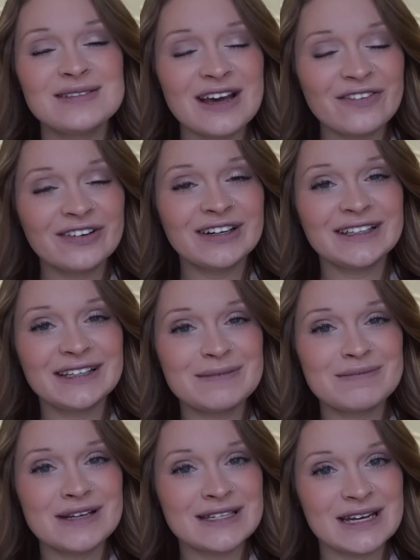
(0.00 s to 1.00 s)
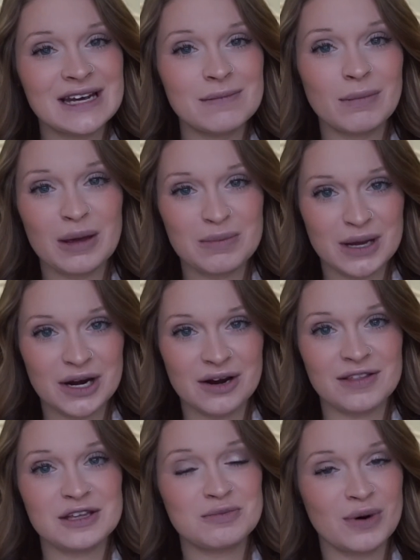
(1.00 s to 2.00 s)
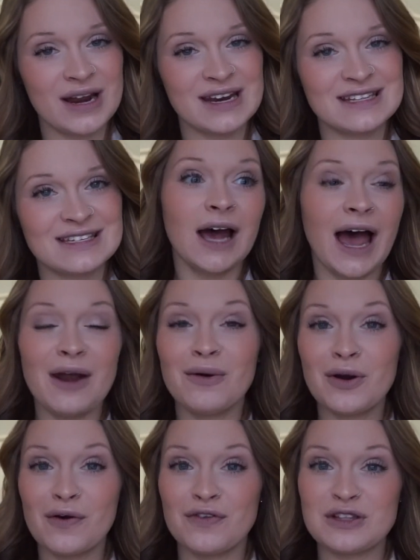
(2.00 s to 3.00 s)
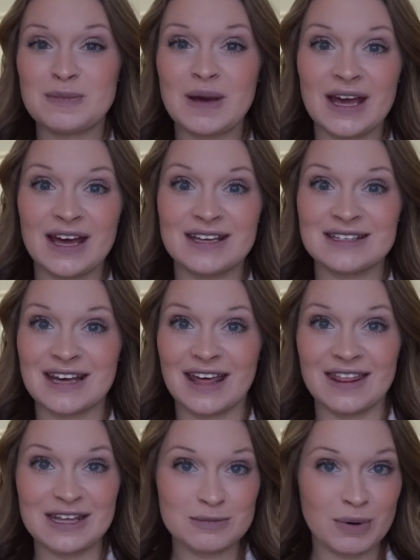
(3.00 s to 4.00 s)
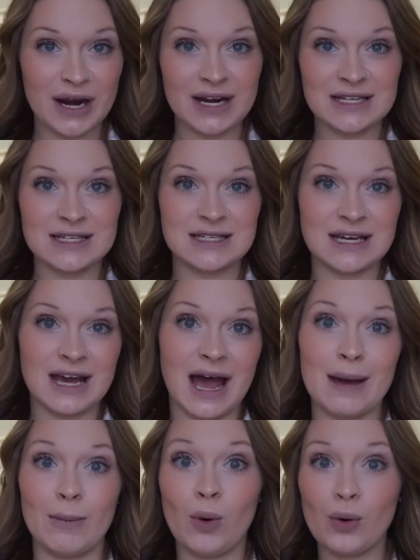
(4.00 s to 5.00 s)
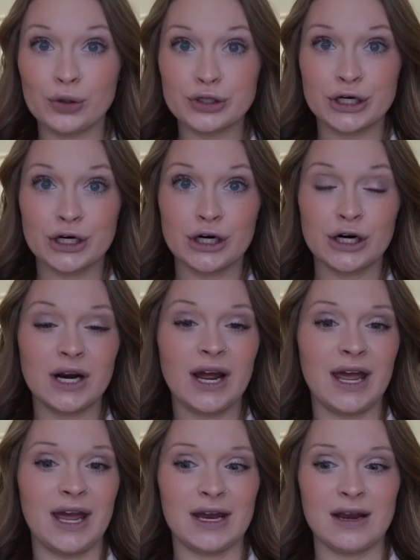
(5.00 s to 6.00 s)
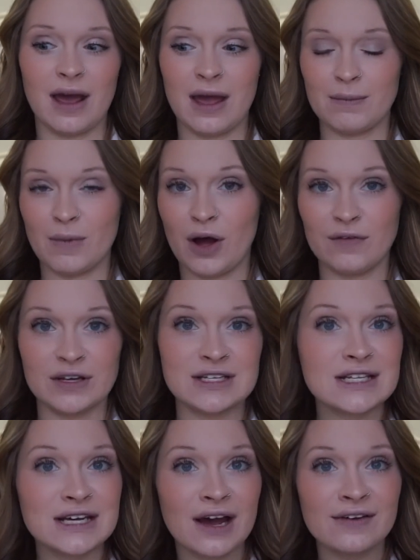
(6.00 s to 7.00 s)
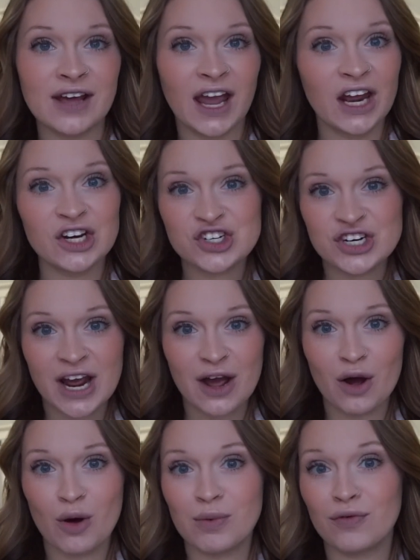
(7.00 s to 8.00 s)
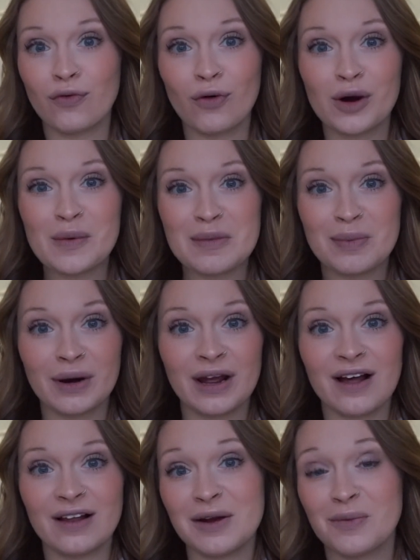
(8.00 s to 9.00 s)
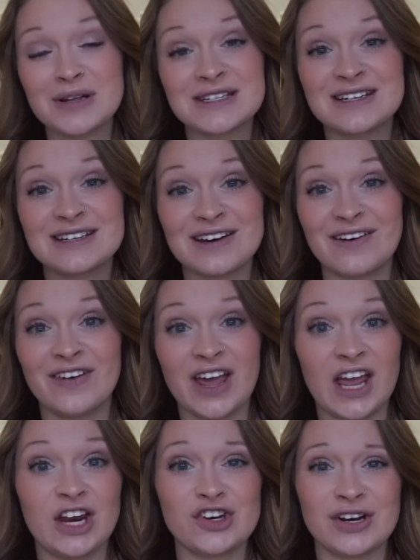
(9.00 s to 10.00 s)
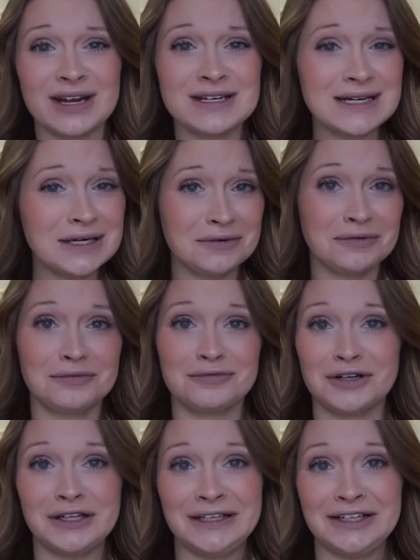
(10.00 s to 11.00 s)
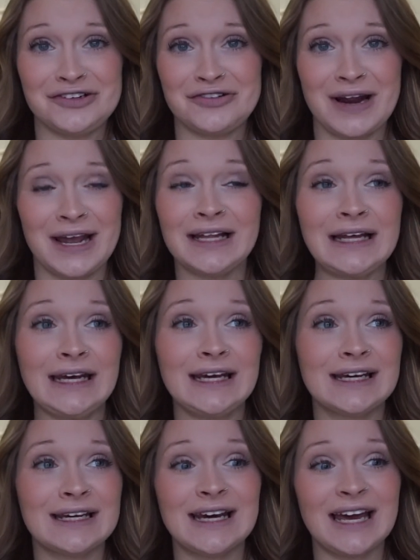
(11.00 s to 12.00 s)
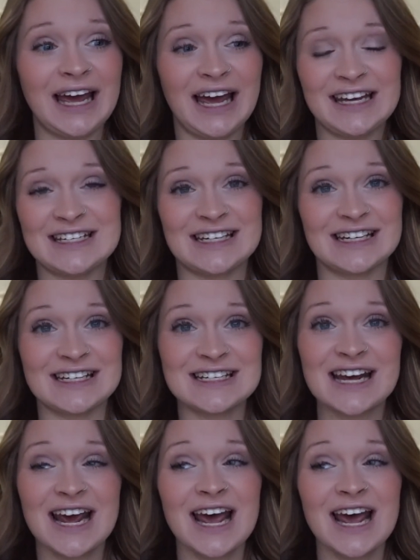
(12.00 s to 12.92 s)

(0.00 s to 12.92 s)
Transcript: definitely missing my beer this pregnancy. I don't know if it's because like this pregnancy, I'm older and I'm obviously of age now. Before with Brielle, I wasn't of age and I didn't really drink, like I didn't.